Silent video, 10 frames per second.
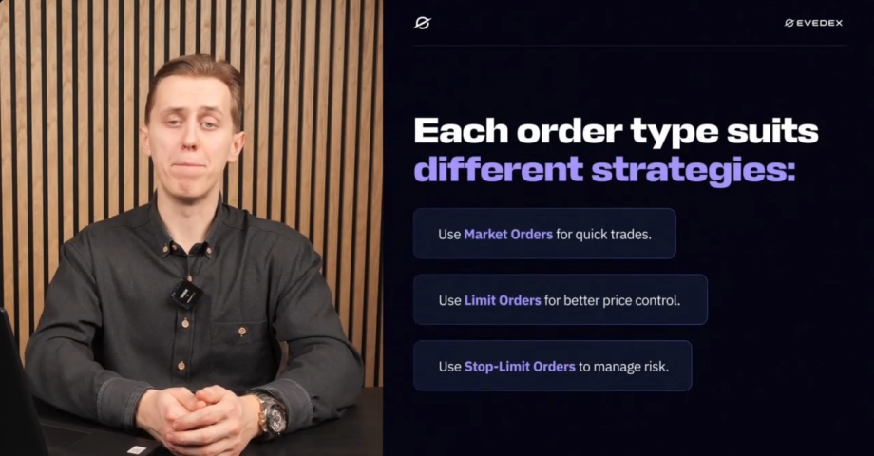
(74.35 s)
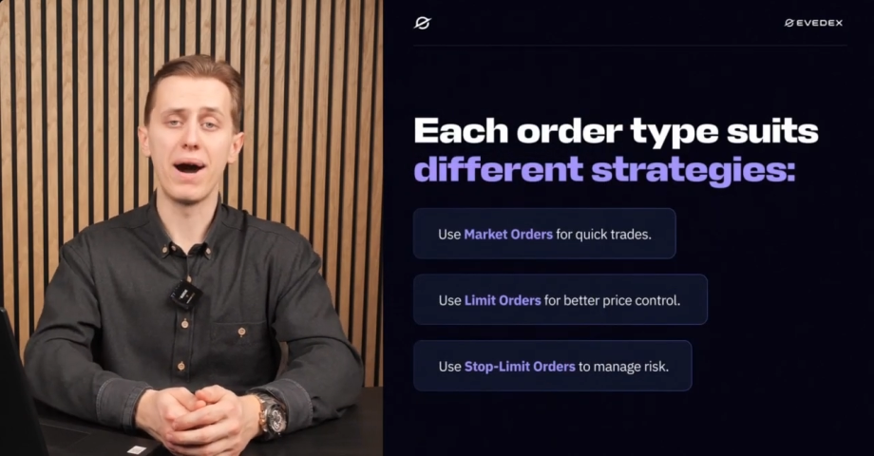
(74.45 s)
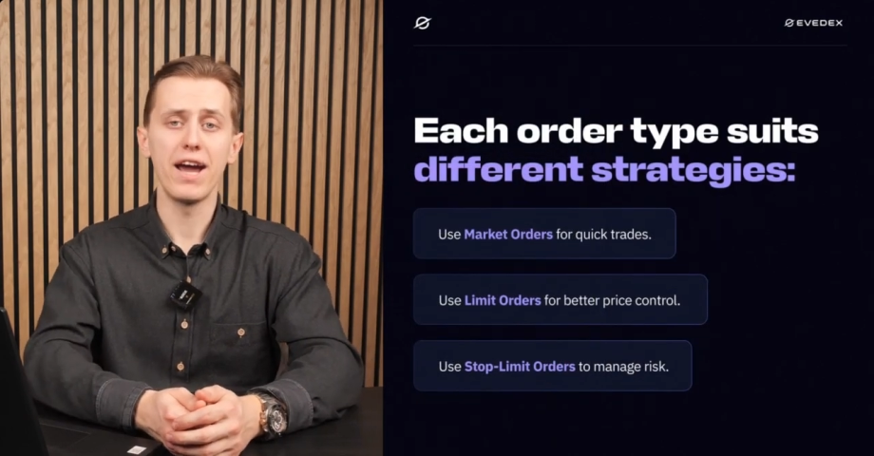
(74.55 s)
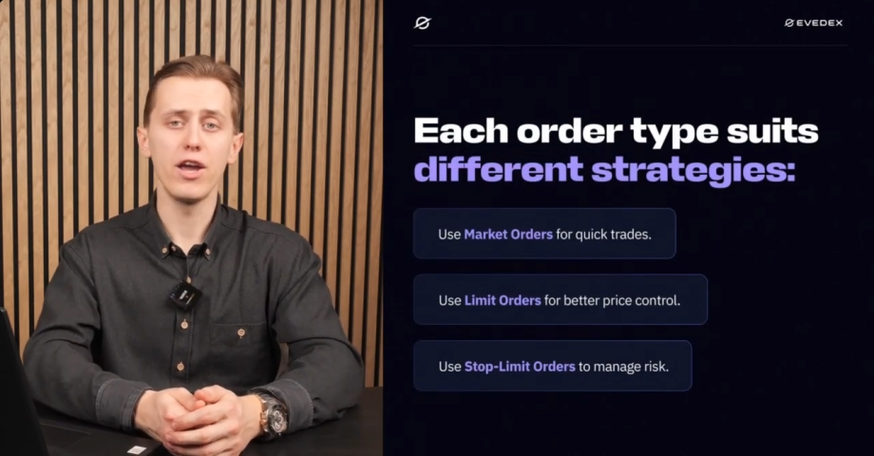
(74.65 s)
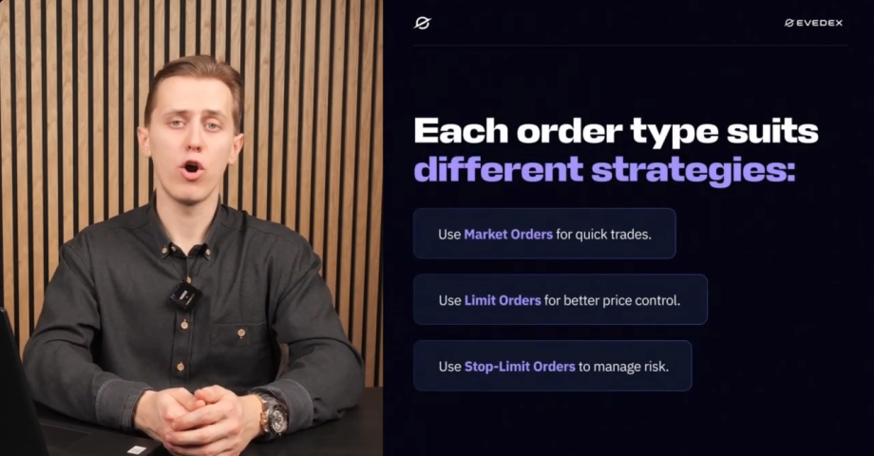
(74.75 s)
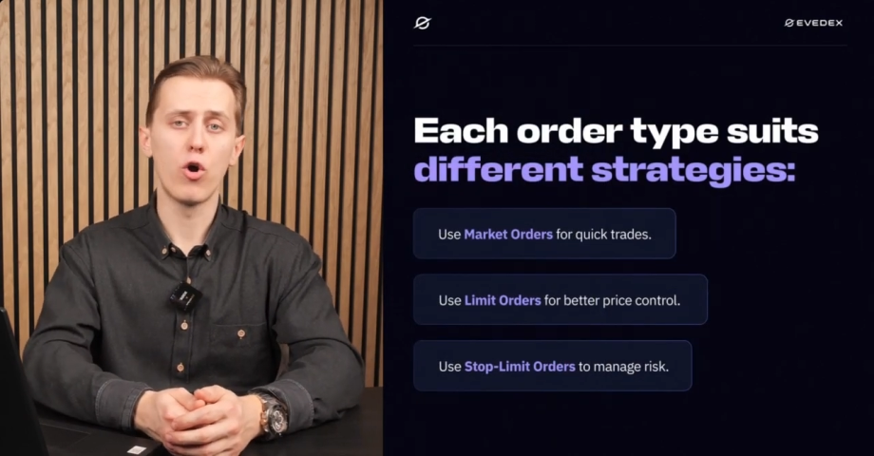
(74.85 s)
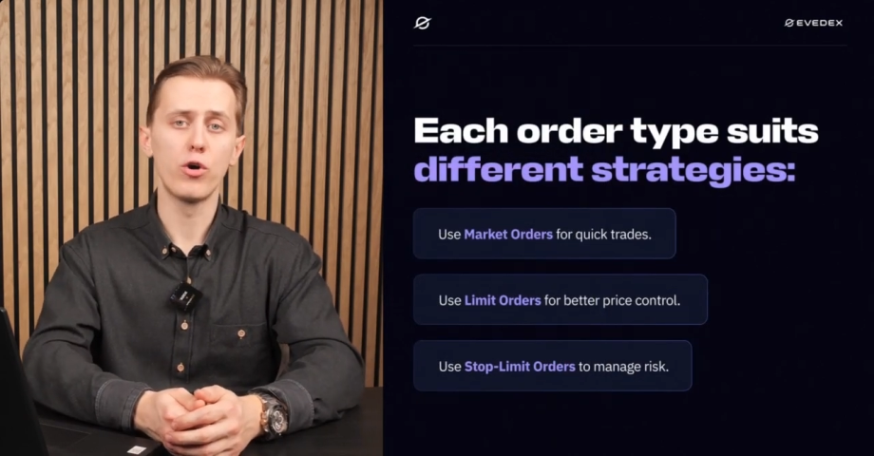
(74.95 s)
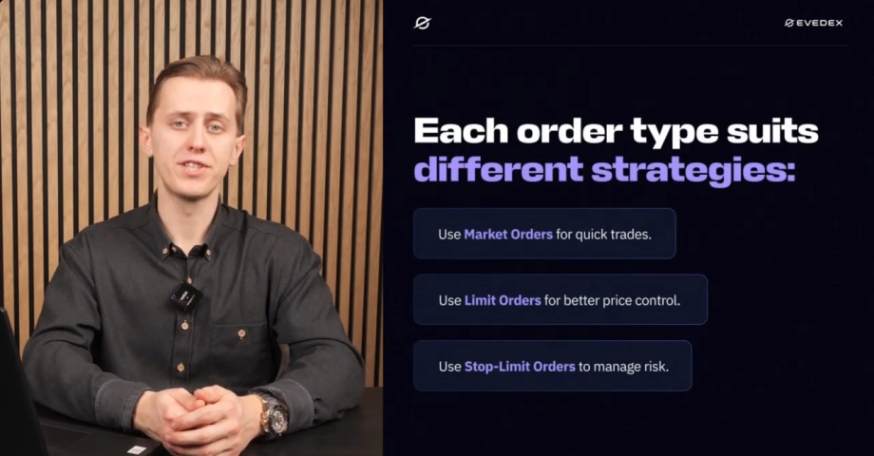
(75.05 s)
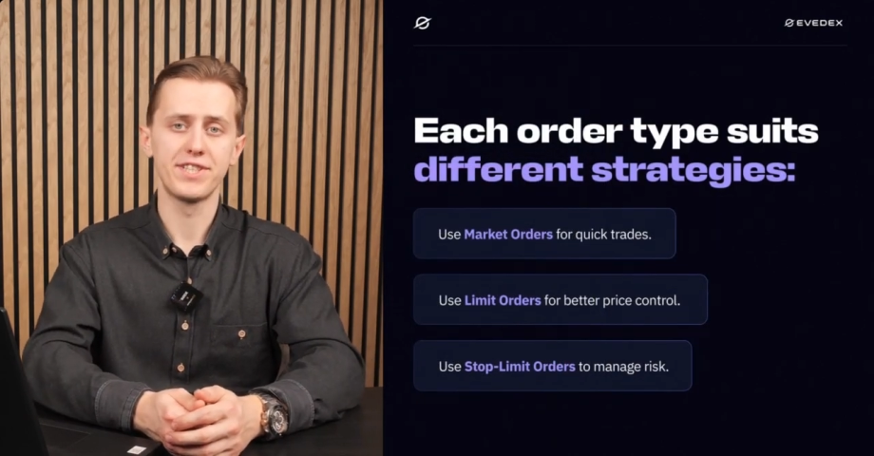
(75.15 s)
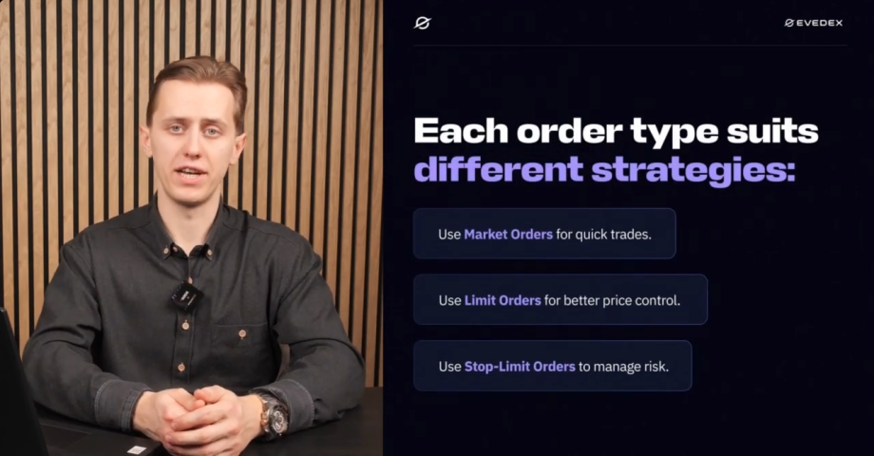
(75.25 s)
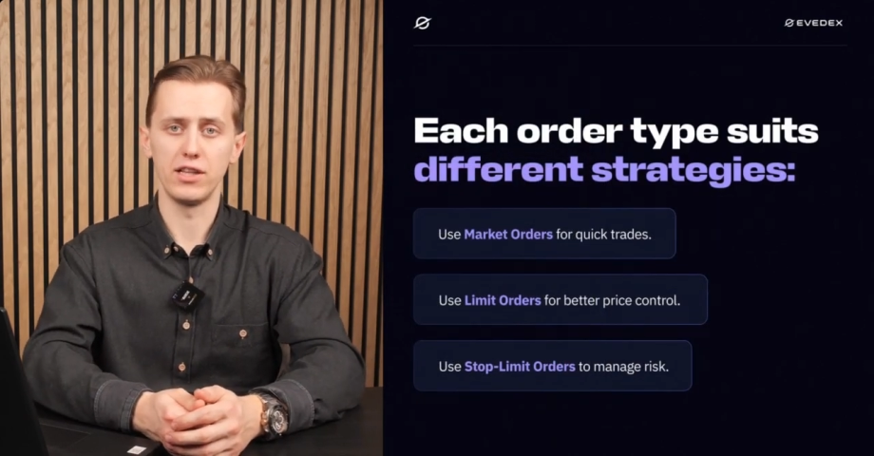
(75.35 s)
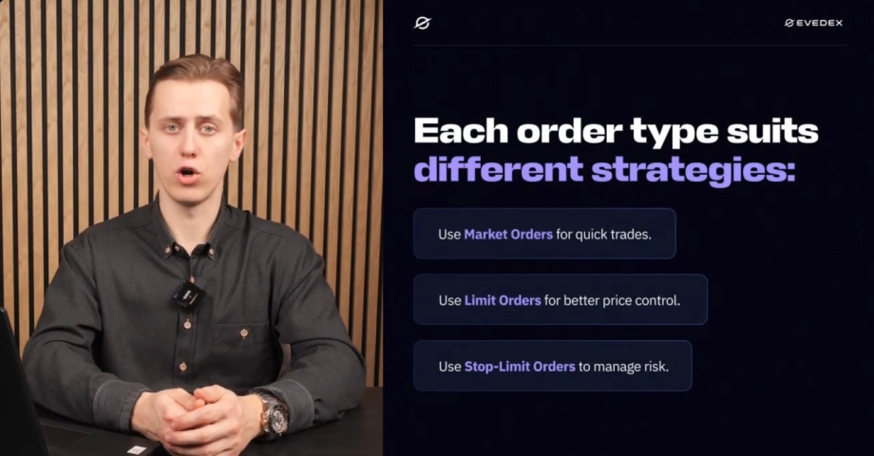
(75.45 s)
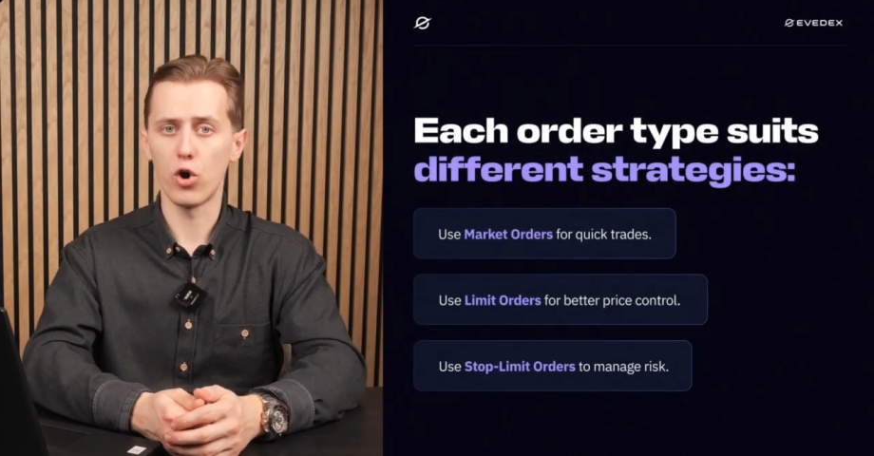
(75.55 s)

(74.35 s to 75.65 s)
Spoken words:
buy or sell